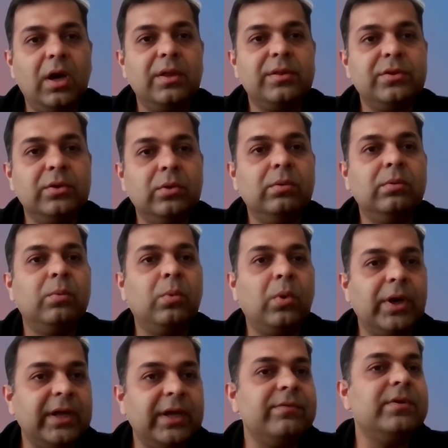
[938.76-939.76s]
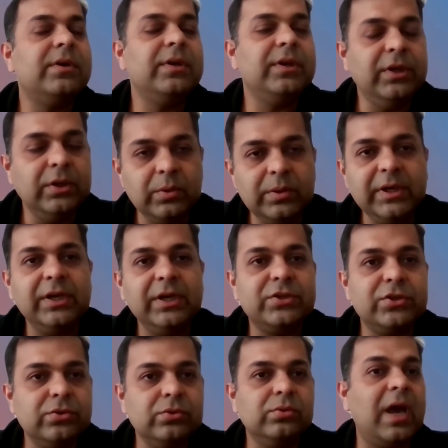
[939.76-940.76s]
So whatever you need
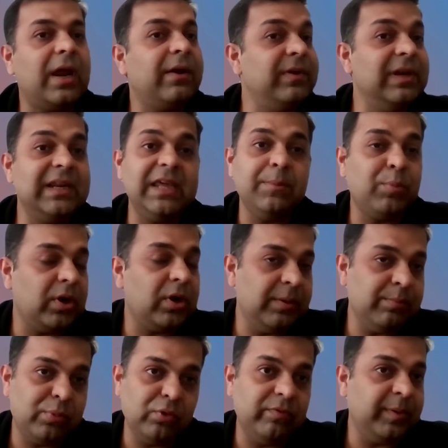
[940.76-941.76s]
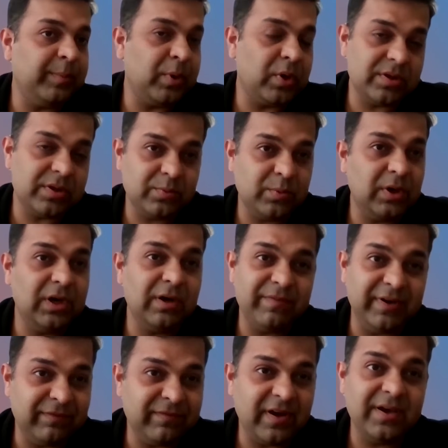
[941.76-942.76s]
to do, and we'll keep on improving because the world of
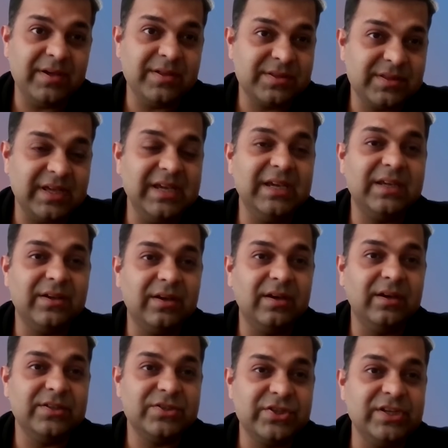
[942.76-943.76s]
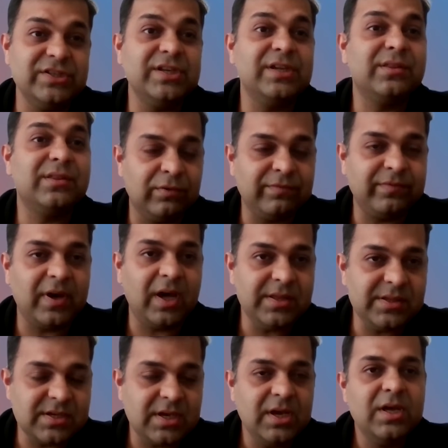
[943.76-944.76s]
DeFi is changing so
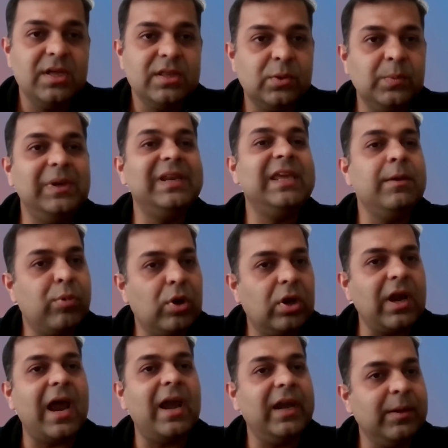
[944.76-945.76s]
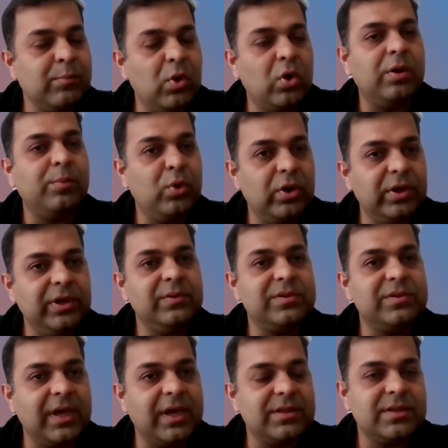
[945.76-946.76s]
fast. So we'll keep on adding more and more
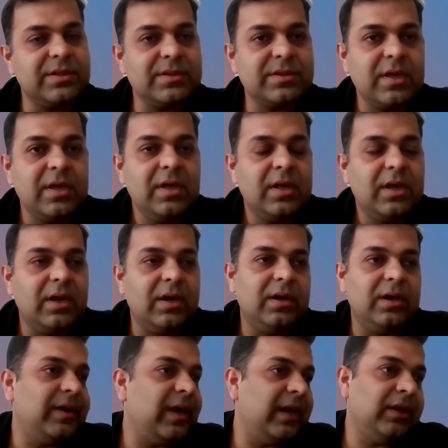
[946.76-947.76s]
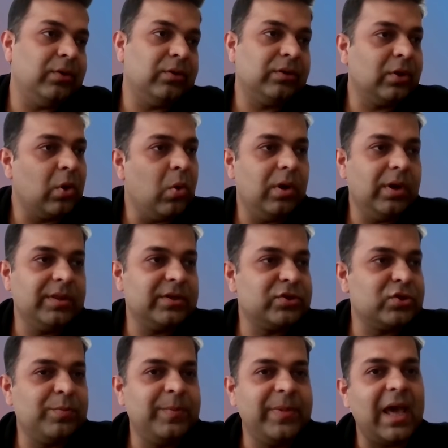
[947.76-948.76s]
use cases. And you know, the goal is it
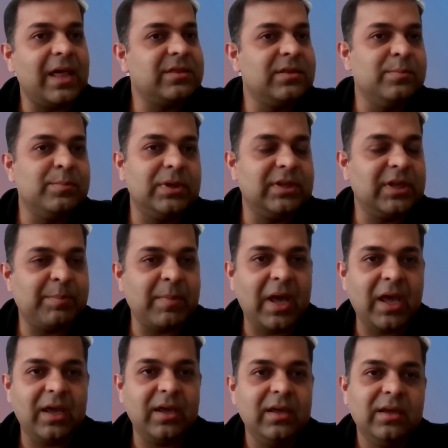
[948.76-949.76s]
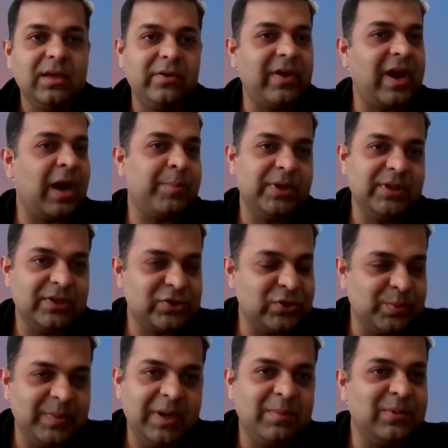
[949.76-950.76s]
should be as simple that my grandmother
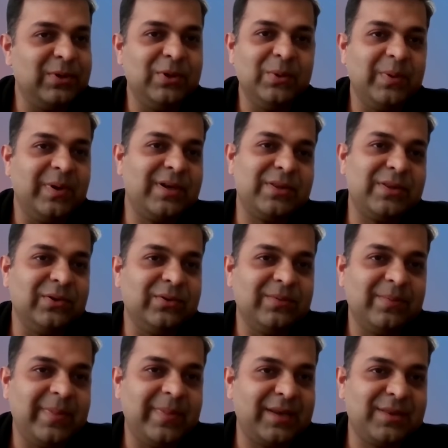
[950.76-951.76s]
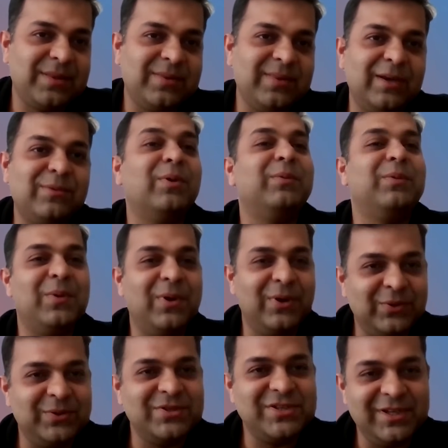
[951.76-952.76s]
should be able to do it. So that's what we
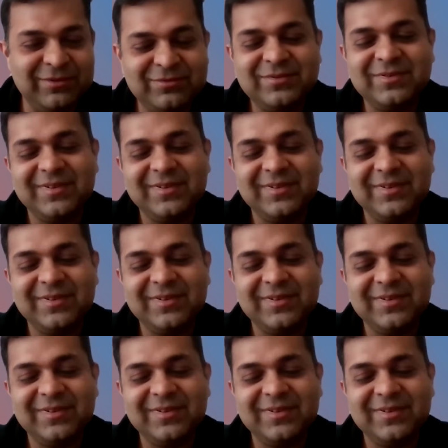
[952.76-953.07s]
want to achieve.